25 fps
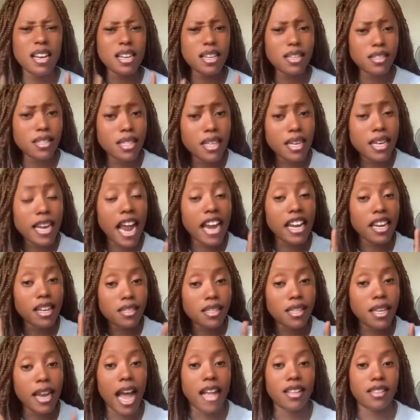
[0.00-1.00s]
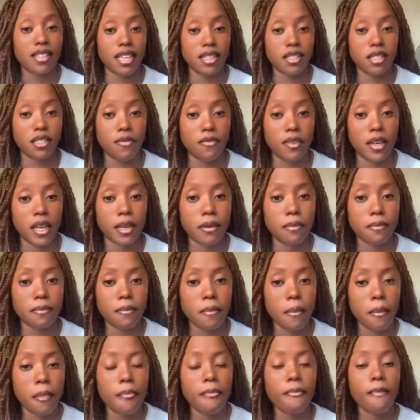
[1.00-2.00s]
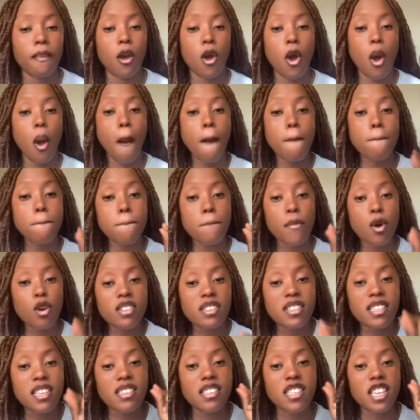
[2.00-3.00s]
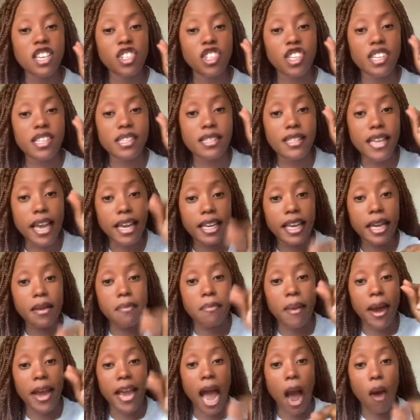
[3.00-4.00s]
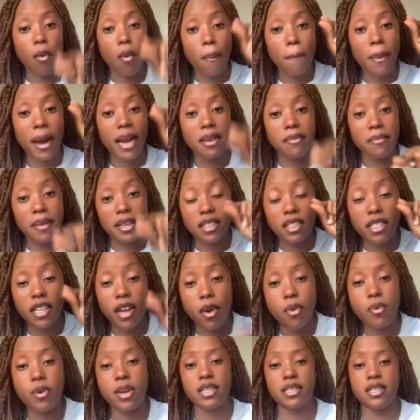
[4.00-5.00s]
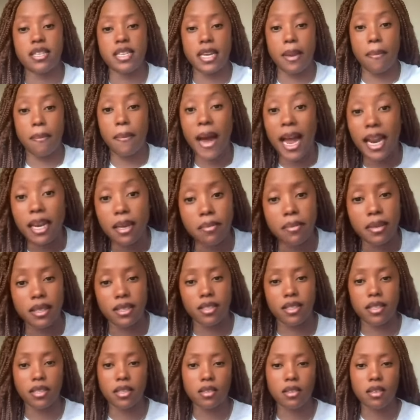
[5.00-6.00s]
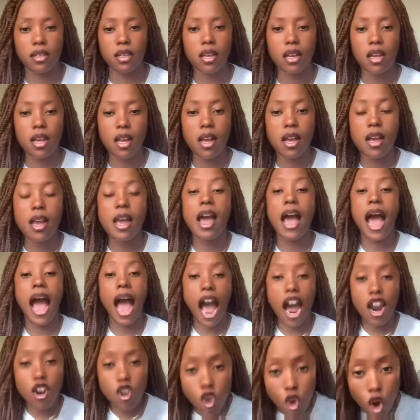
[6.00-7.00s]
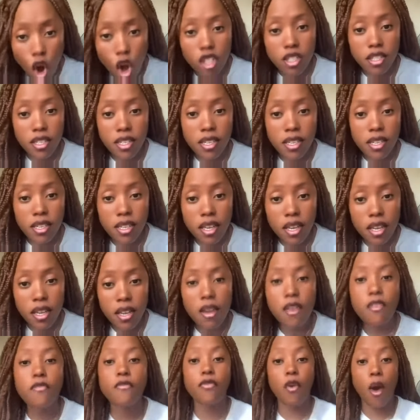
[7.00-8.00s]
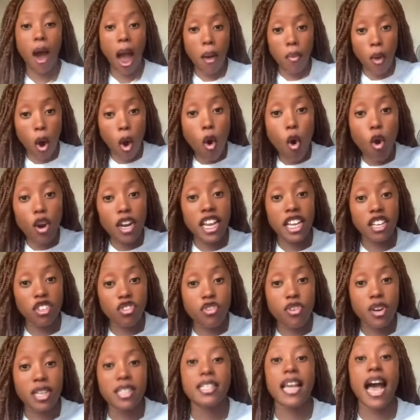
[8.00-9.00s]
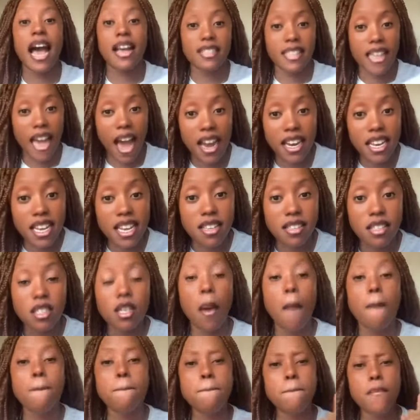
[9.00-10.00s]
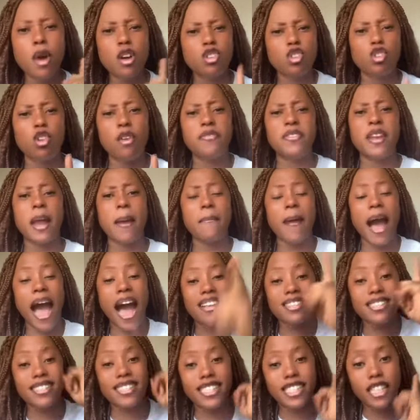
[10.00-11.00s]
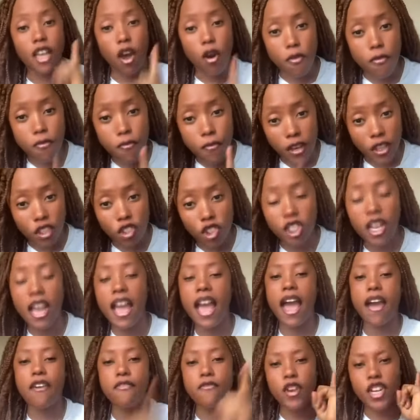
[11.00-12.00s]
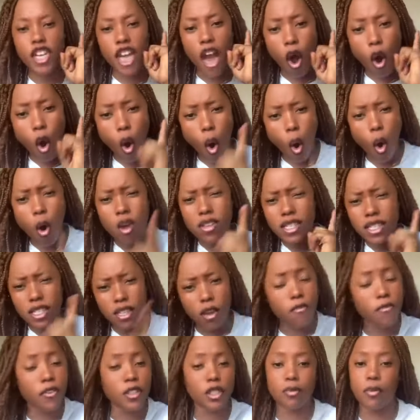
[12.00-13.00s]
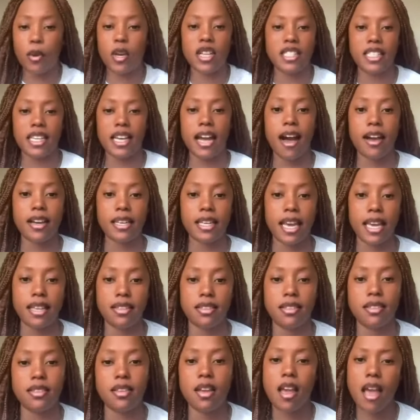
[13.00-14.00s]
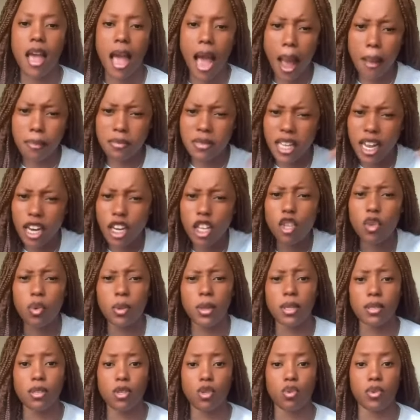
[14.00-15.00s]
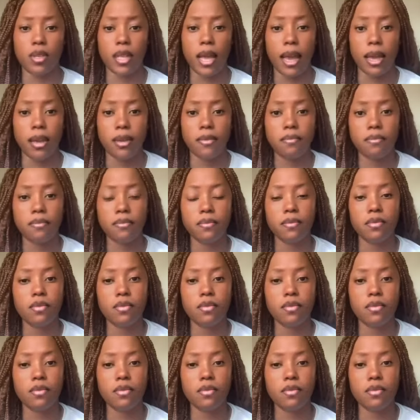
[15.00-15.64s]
listen and listen attentively. Most decisions taken by our parliamentarians in the parliament are not for our own interests as Ghanaians. Most of them are selfish and for their own selfish political gains. I'm telling you this today.